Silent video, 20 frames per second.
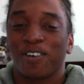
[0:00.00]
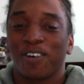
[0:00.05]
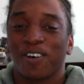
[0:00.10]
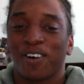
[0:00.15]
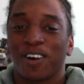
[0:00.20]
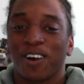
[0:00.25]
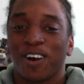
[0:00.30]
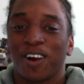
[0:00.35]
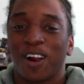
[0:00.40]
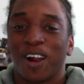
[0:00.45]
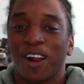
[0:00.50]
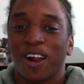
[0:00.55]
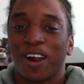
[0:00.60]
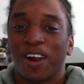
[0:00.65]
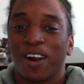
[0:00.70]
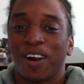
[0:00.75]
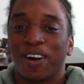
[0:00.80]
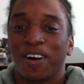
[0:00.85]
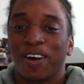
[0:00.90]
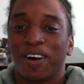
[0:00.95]

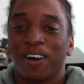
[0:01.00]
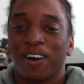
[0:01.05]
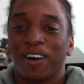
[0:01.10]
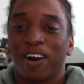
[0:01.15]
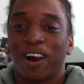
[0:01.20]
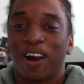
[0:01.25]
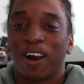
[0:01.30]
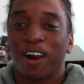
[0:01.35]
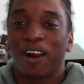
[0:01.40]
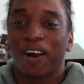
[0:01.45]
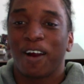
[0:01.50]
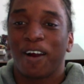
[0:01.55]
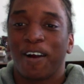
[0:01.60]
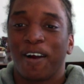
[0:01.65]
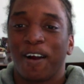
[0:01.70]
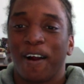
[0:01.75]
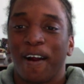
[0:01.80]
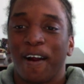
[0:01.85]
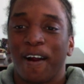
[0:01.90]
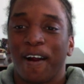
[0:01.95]

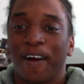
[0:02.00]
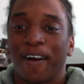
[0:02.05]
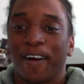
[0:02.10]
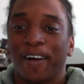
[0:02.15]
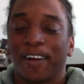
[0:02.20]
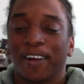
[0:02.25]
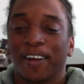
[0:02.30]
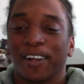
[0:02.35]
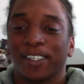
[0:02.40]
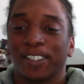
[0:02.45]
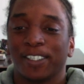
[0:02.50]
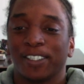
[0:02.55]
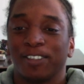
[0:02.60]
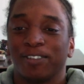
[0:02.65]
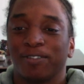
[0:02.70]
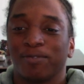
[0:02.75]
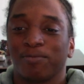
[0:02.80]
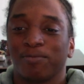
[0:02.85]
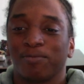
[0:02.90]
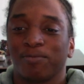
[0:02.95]

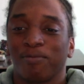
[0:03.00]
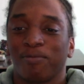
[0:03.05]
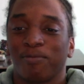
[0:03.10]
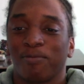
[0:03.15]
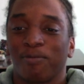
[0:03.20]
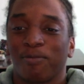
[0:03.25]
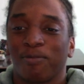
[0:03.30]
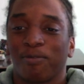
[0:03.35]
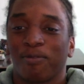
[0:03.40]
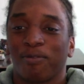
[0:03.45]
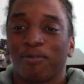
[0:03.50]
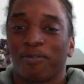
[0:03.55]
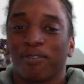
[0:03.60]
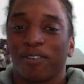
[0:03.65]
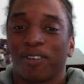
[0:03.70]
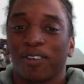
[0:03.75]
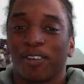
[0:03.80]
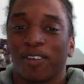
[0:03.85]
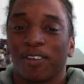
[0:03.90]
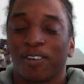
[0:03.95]

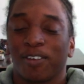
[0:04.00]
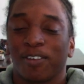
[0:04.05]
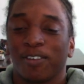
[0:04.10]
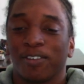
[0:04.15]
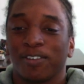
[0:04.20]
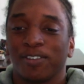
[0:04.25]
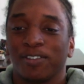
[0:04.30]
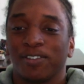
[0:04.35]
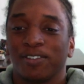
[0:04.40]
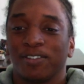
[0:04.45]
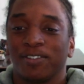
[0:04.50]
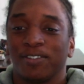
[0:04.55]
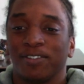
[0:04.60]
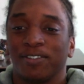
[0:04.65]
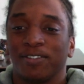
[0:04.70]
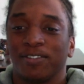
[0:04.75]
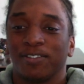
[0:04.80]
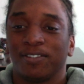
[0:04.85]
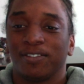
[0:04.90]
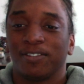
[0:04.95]

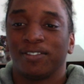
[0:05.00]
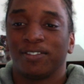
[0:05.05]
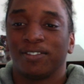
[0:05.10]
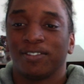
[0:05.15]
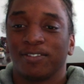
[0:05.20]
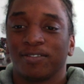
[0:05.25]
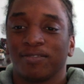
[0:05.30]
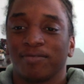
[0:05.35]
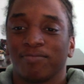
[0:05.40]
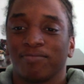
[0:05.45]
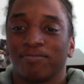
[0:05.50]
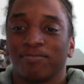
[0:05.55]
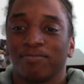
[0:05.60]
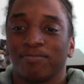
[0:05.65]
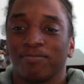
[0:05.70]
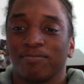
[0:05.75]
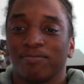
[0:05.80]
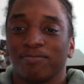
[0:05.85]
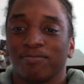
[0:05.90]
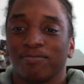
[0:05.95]

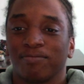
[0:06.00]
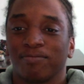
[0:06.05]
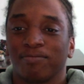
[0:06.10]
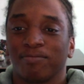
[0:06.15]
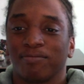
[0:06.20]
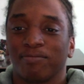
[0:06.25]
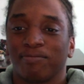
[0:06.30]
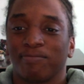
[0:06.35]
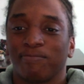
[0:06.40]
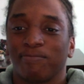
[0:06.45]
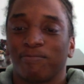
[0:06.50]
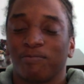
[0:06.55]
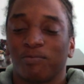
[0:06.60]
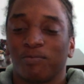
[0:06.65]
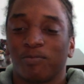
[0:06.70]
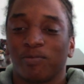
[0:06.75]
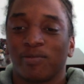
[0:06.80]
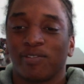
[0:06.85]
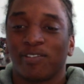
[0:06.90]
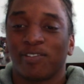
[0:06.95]

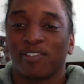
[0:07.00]
[no speech]